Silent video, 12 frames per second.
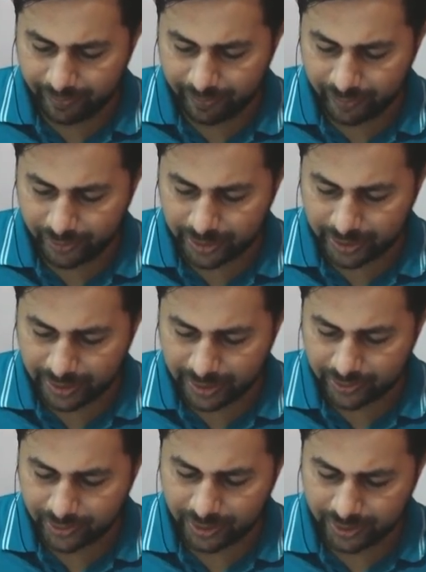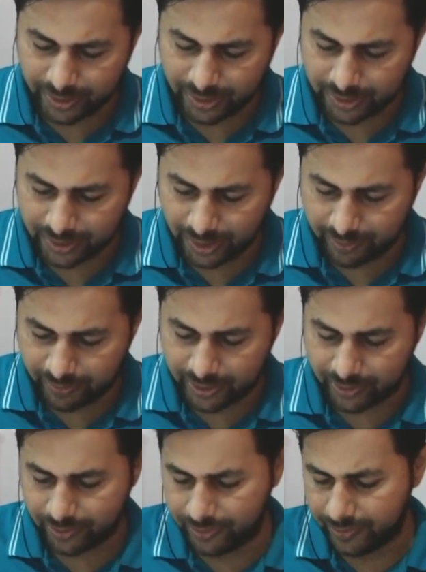for the electron is equal
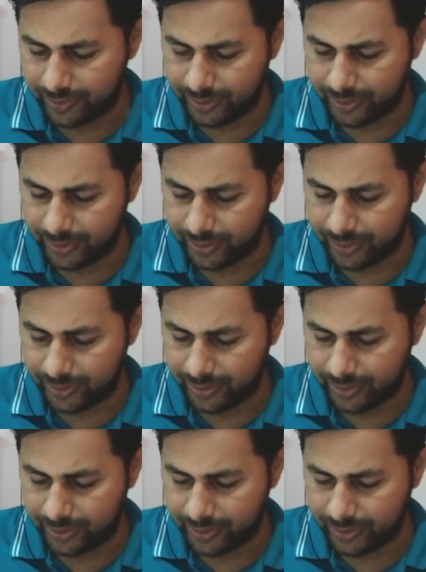to,